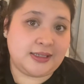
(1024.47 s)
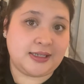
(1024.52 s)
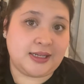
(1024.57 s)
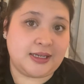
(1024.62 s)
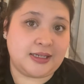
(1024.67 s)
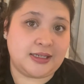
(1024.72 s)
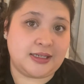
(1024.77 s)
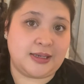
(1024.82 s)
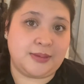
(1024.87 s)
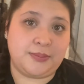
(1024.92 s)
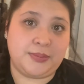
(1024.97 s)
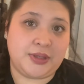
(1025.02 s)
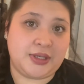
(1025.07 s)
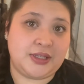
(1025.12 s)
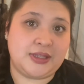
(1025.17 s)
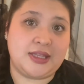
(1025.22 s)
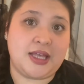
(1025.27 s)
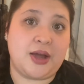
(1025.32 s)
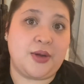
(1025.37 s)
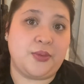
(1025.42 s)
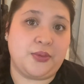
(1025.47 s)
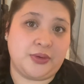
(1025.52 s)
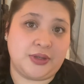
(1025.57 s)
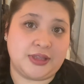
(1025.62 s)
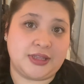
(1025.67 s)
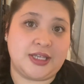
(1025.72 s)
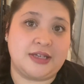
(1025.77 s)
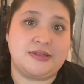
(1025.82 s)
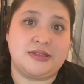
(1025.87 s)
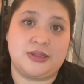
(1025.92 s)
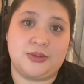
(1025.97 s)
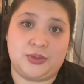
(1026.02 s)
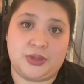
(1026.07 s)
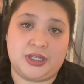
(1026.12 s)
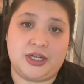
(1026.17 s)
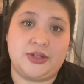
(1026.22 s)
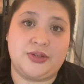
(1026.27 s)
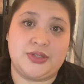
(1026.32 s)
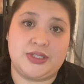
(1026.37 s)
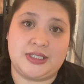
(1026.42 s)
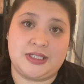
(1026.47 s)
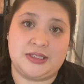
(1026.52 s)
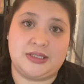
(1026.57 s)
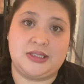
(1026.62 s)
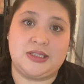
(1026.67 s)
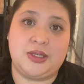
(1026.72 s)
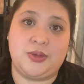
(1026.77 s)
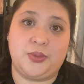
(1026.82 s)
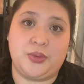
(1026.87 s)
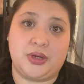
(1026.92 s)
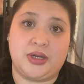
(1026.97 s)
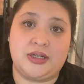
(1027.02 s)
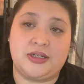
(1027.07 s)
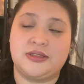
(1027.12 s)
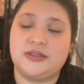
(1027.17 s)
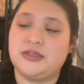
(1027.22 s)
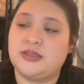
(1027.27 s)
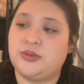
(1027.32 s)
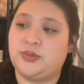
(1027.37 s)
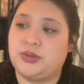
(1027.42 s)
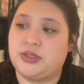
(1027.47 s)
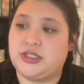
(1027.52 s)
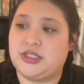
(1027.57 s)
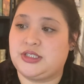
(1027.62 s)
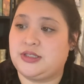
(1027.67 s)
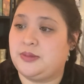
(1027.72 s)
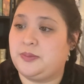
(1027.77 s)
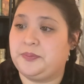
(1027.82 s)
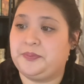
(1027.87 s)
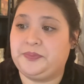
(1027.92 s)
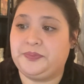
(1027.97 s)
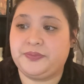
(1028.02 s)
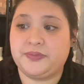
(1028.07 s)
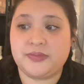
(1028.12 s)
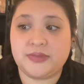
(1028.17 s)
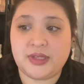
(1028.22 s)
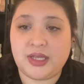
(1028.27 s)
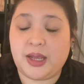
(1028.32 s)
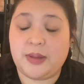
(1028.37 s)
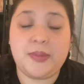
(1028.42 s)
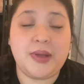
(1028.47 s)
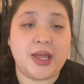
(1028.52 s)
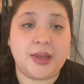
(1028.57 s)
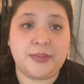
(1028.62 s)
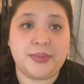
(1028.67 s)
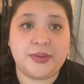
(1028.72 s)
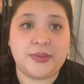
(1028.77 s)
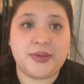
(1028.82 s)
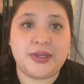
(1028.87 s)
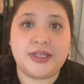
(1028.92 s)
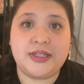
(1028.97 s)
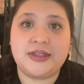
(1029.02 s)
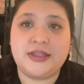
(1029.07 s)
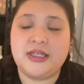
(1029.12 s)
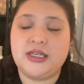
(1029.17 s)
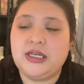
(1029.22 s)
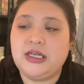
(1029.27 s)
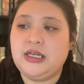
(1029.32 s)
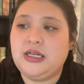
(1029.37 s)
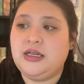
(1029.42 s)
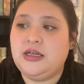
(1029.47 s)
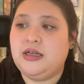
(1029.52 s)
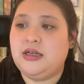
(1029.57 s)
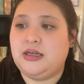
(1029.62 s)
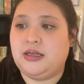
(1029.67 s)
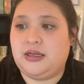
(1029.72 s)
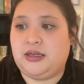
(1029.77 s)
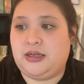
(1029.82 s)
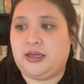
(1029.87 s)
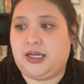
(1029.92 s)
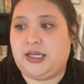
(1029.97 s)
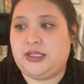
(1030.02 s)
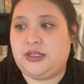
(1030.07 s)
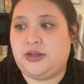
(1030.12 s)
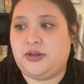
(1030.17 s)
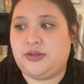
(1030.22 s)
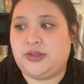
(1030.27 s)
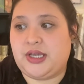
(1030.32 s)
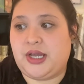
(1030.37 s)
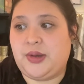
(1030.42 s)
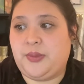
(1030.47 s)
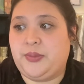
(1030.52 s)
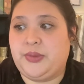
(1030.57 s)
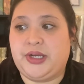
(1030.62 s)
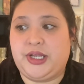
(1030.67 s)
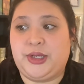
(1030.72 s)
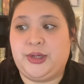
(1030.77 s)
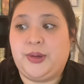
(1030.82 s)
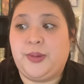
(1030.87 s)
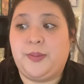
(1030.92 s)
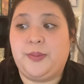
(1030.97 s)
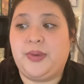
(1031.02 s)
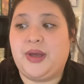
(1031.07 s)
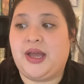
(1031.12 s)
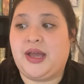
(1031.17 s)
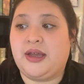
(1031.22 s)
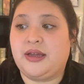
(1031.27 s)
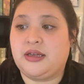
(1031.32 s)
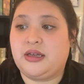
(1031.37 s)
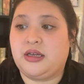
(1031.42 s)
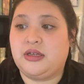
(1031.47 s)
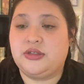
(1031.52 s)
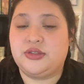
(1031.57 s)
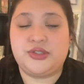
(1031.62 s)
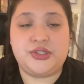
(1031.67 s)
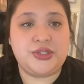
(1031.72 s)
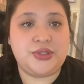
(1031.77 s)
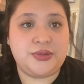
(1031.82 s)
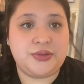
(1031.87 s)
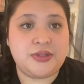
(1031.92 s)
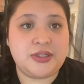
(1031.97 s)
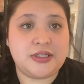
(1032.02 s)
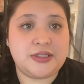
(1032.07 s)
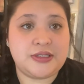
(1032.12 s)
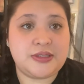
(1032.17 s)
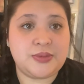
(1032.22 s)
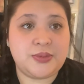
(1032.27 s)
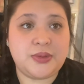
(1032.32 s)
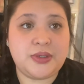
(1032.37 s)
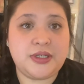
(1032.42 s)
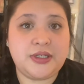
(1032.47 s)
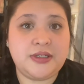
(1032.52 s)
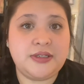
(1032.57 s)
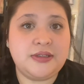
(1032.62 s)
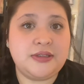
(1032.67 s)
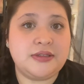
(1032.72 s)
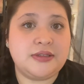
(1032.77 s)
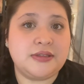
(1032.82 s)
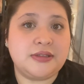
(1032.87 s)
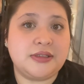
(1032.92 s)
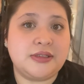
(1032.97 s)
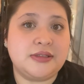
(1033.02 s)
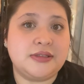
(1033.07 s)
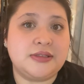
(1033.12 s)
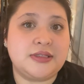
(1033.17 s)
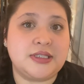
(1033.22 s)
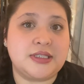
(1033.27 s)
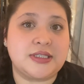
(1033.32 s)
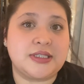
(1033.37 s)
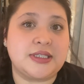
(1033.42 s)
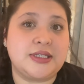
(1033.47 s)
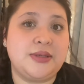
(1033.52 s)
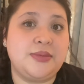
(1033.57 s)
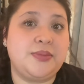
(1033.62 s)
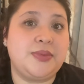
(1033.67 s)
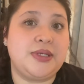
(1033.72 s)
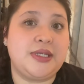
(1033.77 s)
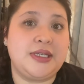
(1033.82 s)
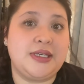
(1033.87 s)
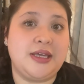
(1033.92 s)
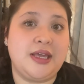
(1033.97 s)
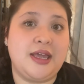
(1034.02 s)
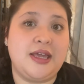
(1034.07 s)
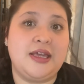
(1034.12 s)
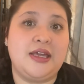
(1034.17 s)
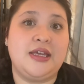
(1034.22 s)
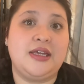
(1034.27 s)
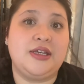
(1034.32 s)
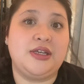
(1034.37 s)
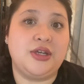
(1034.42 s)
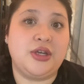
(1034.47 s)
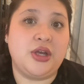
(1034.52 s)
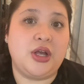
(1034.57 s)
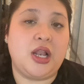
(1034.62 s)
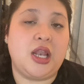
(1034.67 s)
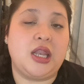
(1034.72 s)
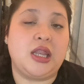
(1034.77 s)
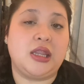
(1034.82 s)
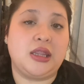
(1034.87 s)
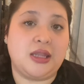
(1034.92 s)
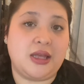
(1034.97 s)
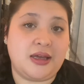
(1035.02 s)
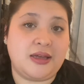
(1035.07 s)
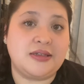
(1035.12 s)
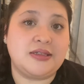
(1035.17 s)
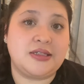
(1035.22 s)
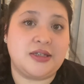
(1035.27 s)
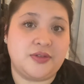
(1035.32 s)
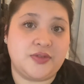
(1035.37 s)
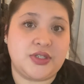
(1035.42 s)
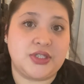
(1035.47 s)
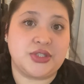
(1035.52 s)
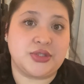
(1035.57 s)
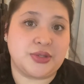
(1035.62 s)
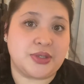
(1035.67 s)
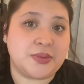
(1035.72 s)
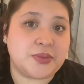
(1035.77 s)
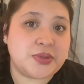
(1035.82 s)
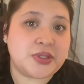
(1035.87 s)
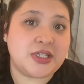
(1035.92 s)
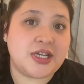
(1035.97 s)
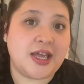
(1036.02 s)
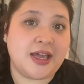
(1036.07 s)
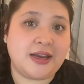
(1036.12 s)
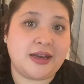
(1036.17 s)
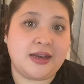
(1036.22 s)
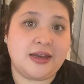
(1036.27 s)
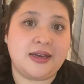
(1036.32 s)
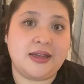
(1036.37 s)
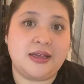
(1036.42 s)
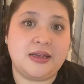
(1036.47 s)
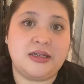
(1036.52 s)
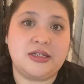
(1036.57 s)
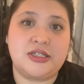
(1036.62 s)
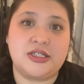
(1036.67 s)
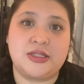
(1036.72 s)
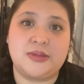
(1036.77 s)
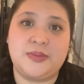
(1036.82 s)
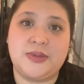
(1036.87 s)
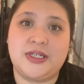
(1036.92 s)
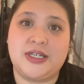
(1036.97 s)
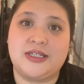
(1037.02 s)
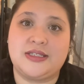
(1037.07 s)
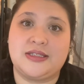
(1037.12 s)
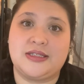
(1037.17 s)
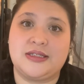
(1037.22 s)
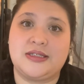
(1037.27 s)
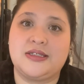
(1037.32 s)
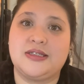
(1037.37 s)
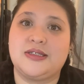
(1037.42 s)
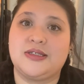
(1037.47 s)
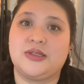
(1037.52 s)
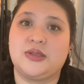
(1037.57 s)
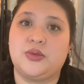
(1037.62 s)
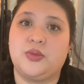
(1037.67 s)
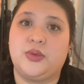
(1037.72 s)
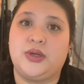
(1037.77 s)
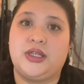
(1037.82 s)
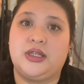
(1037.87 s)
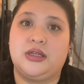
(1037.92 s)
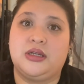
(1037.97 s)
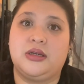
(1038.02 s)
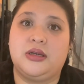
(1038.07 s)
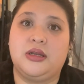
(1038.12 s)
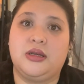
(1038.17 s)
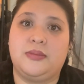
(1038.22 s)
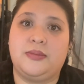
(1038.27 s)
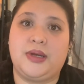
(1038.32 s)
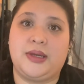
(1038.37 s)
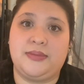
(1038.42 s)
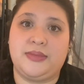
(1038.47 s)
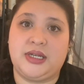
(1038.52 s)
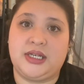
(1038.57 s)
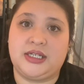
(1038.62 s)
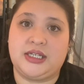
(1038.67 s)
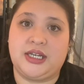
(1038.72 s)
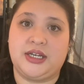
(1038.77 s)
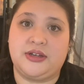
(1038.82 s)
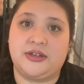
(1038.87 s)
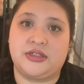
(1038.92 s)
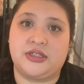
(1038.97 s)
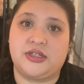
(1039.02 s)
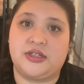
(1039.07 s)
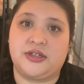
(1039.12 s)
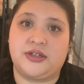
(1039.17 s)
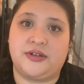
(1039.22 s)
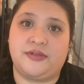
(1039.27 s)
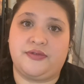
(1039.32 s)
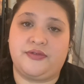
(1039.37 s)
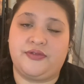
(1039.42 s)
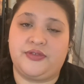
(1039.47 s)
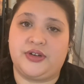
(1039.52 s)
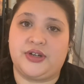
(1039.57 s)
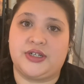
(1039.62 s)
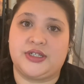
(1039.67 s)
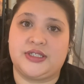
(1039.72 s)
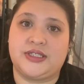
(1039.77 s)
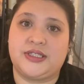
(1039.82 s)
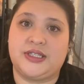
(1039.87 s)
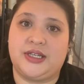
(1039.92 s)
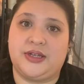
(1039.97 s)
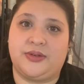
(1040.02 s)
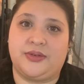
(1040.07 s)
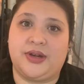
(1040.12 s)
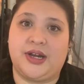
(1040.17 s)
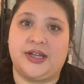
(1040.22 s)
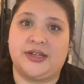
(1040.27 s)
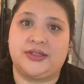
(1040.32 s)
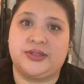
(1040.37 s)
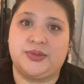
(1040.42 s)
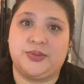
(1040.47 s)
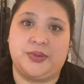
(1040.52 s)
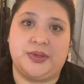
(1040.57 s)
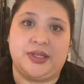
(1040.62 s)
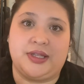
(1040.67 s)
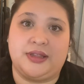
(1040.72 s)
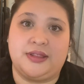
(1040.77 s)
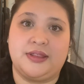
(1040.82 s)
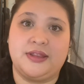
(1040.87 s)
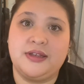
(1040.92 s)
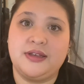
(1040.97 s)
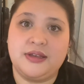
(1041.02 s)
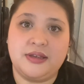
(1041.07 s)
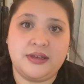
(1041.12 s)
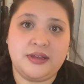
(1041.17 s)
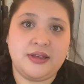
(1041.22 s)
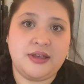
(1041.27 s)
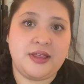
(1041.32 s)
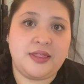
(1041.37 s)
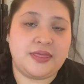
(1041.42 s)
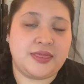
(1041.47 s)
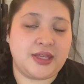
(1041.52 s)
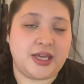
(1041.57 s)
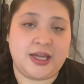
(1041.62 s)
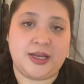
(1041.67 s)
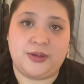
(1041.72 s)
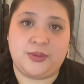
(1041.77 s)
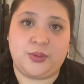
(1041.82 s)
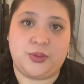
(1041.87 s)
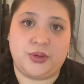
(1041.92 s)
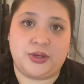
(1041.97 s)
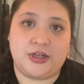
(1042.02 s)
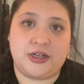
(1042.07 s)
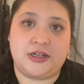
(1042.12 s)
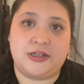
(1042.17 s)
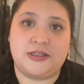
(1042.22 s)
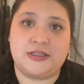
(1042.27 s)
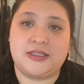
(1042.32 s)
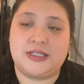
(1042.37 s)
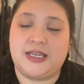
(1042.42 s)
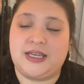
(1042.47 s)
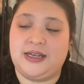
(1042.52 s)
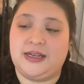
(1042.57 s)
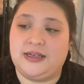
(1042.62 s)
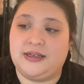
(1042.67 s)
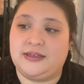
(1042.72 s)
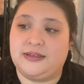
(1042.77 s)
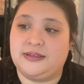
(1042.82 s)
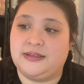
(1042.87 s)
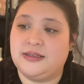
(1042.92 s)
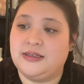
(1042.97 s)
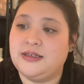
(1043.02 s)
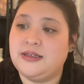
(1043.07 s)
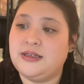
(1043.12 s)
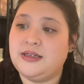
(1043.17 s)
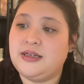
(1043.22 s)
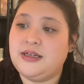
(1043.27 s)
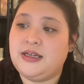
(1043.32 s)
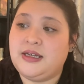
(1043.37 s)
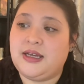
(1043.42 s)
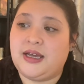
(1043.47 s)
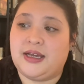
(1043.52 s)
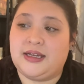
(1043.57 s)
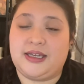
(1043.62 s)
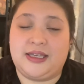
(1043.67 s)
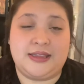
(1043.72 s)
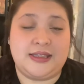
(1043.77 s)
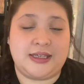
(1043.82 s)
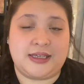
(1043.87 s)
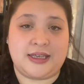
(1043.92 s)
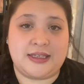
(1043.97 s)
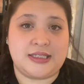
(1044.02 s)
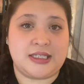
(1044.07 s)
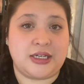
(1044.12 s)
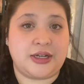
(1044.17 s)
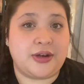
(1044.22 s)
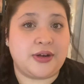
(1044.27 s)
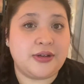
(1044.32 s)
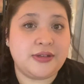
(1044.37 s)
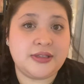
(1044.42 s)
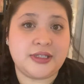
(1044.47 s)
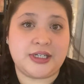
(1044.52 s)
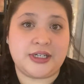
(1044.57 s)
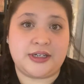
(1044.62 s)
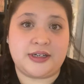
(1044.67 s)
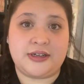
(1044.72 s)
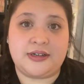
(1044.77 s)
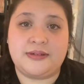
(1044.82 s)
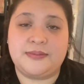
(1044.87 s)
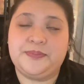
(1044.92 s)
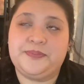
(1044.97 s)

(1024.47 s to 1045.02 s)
ended up being that 1,160 words, which I'm happy with. I know that when I go back to this one, there's going to be a lot of description added in, just because this is when my main character first interacts with the headquarters. And again, like I said earlier,